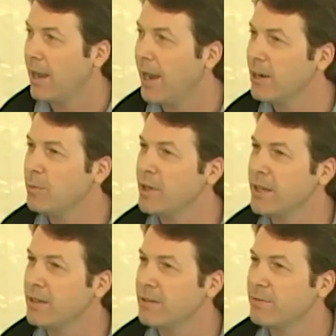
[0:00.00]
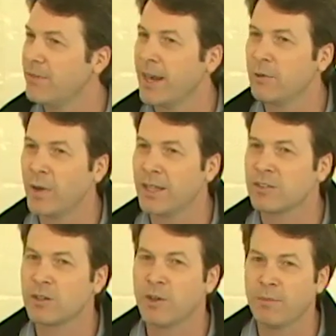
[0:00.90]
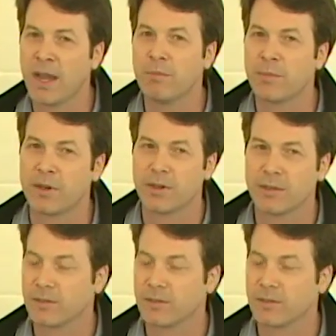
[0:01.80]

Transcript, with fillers: How do we find ways to remember